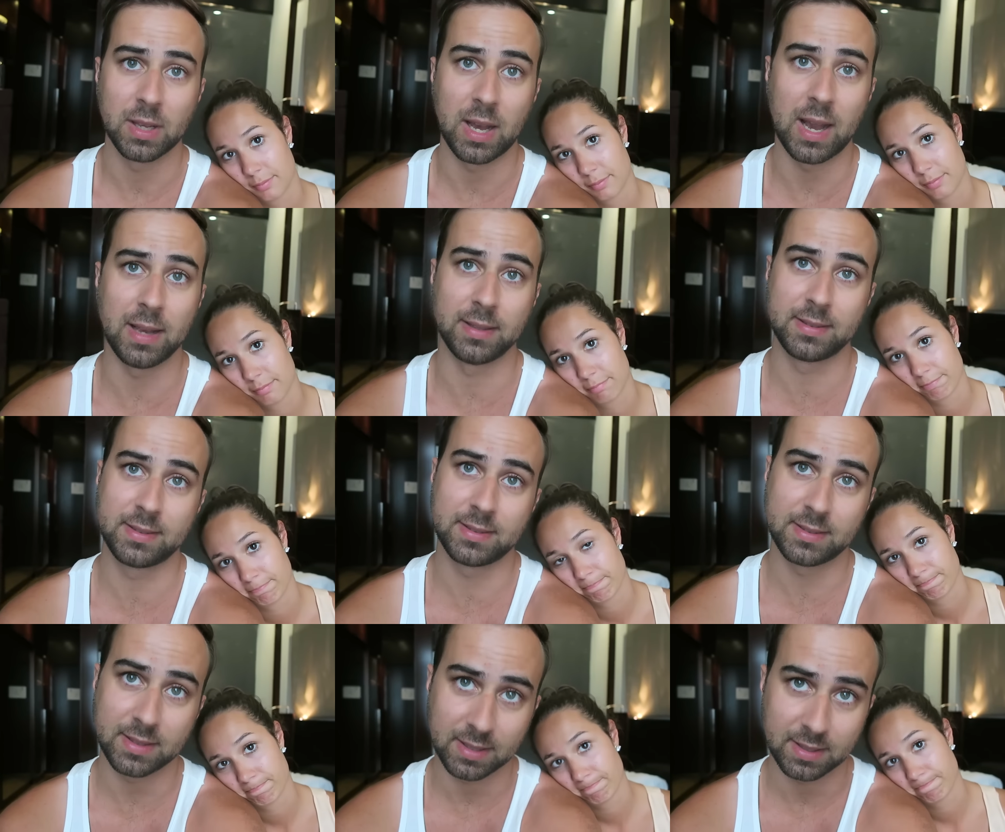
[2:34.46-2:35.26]
Speaker 1: I
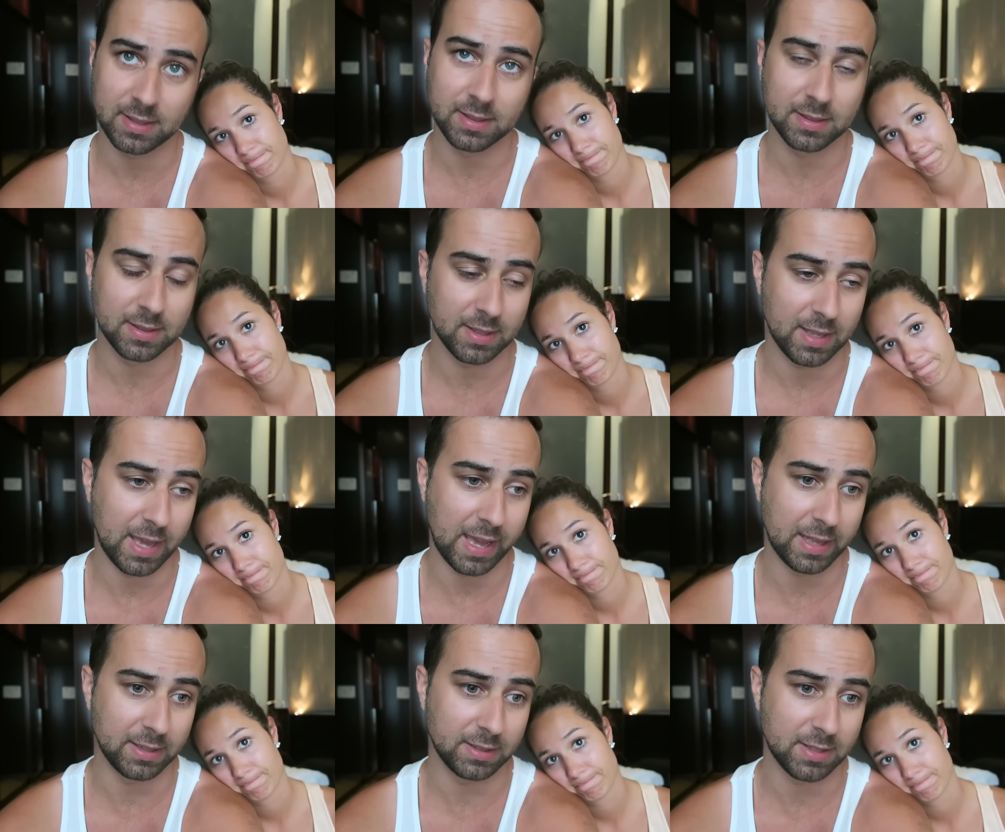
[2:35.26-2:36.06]

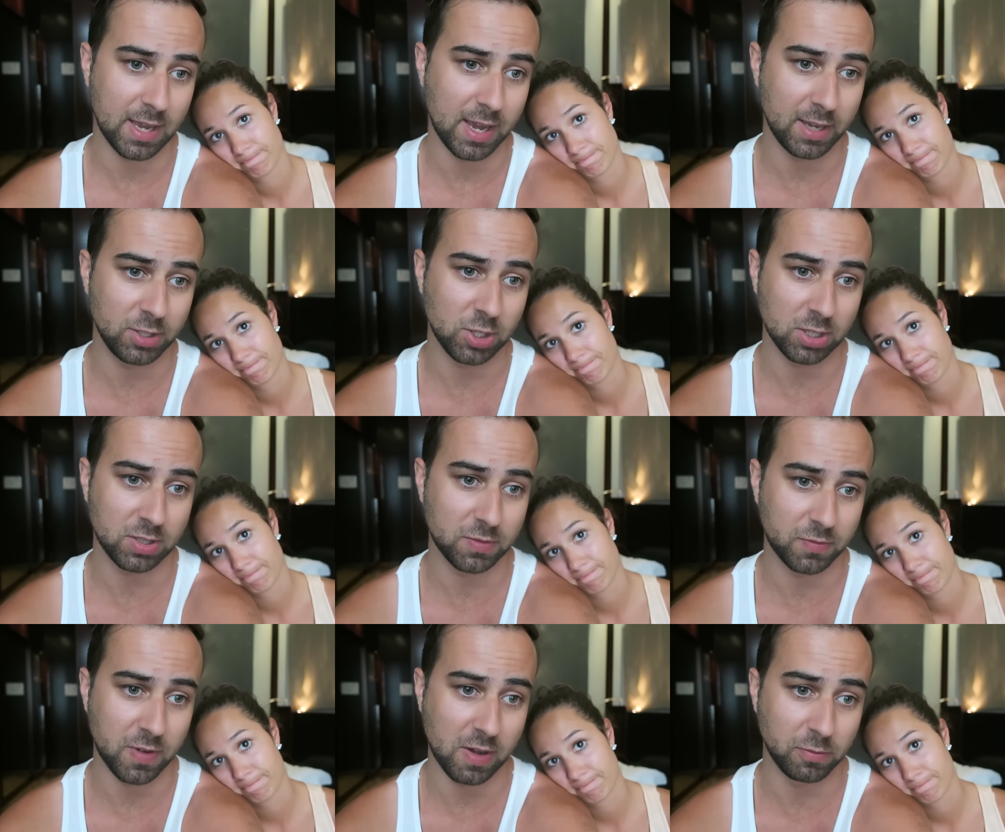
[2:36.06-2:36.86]
and I
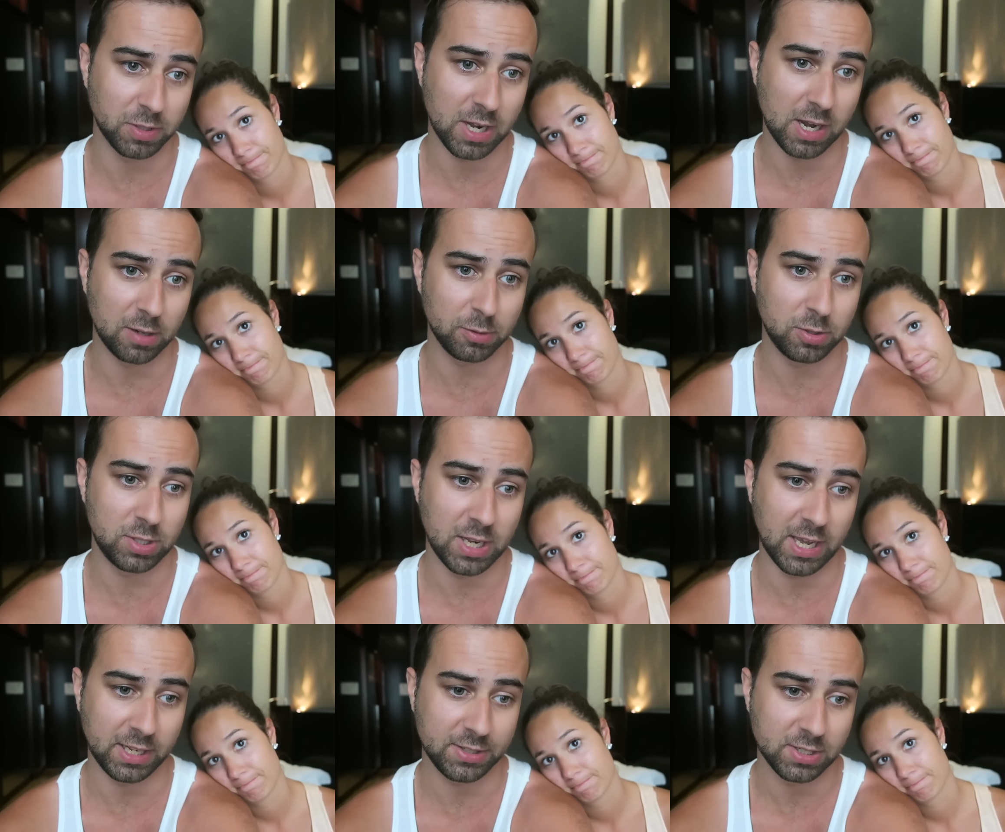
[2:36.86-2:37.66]
just found out
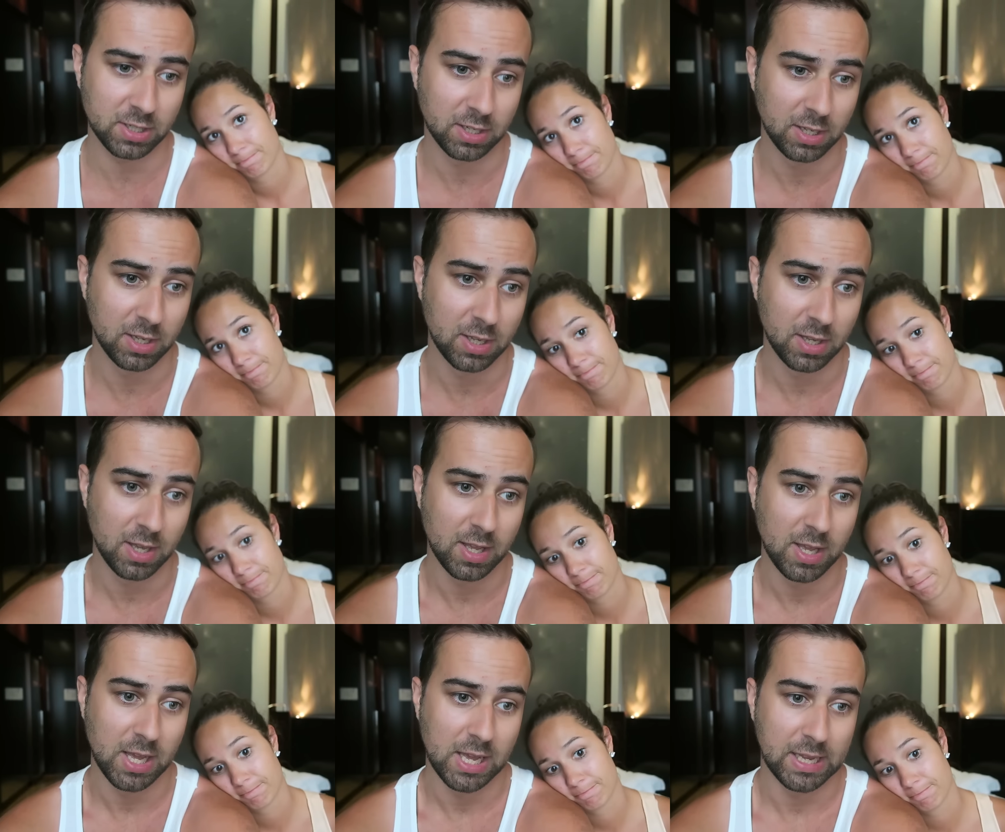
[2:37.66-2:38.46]
that
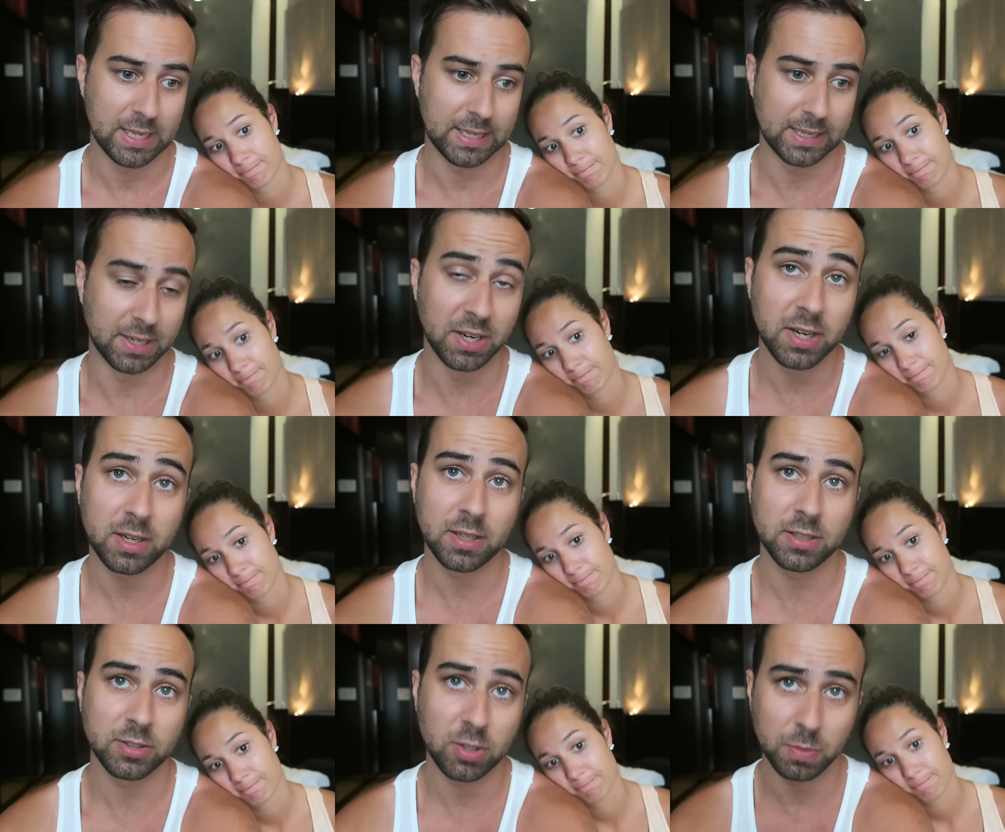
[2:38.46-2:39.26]
uh,
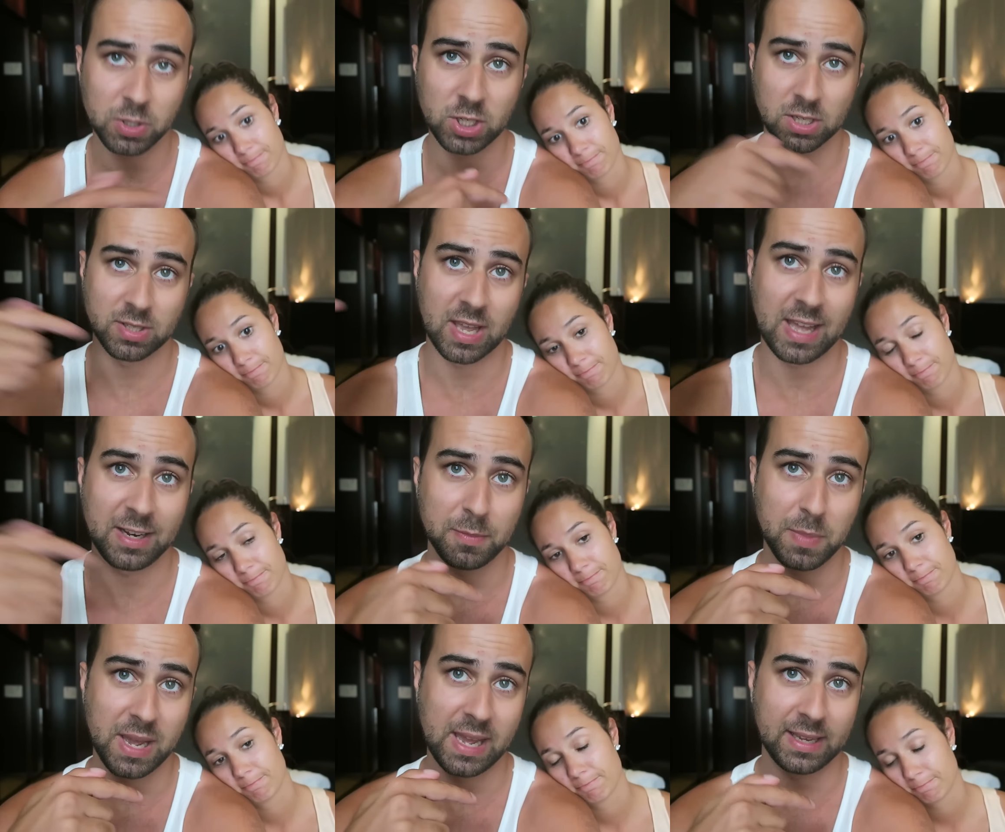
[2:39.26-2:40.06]
her Domisha's
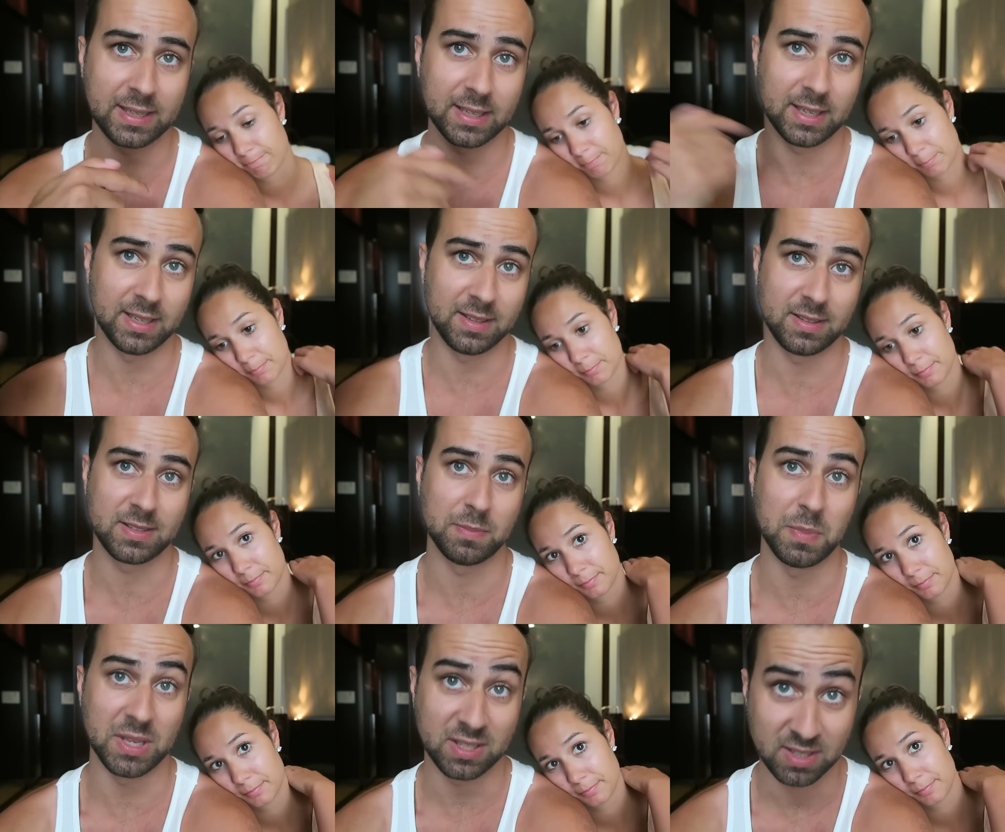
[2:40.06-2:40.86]
handbag
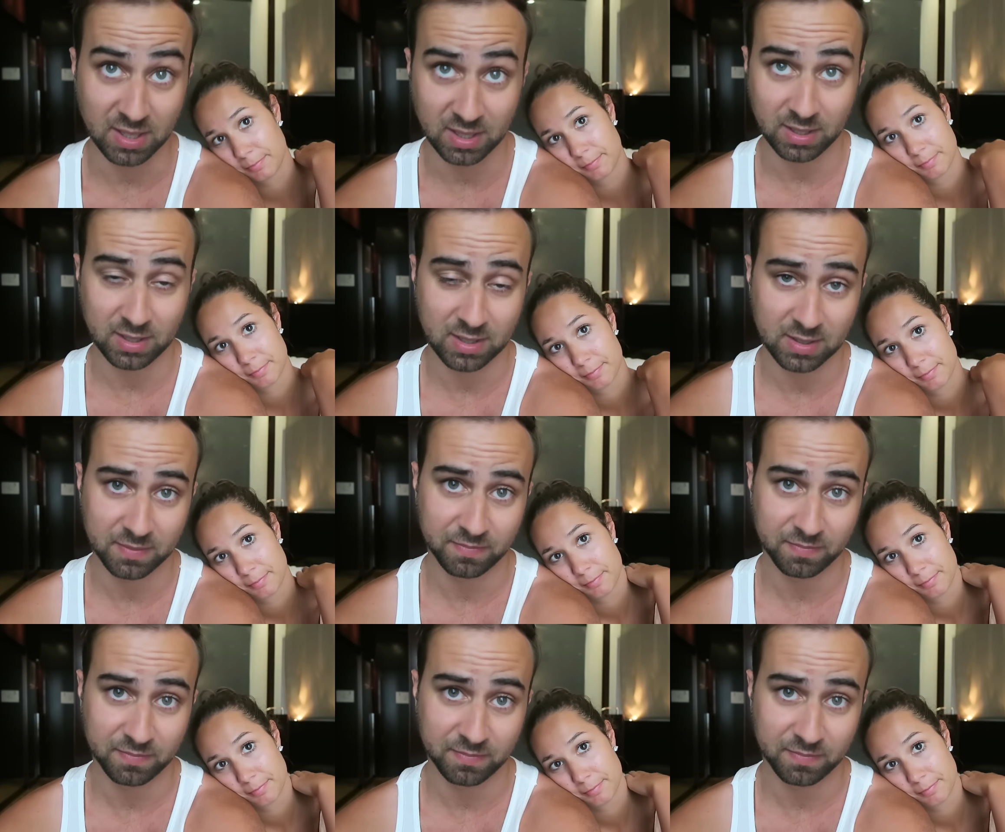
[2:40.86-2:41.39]
is missing.